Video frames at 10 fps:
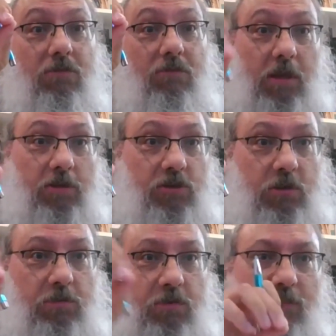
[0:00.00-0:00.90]

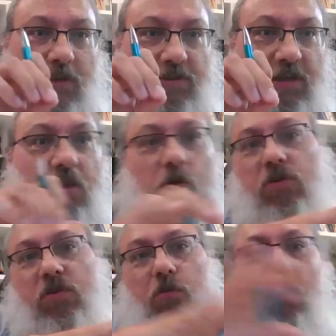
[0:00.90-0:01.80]
relationship to investigate, or
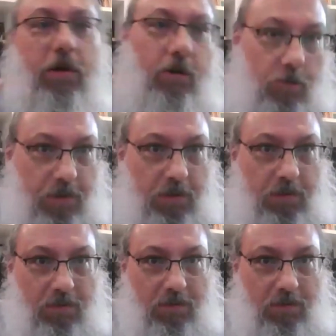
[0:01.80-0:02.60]
is it wide open?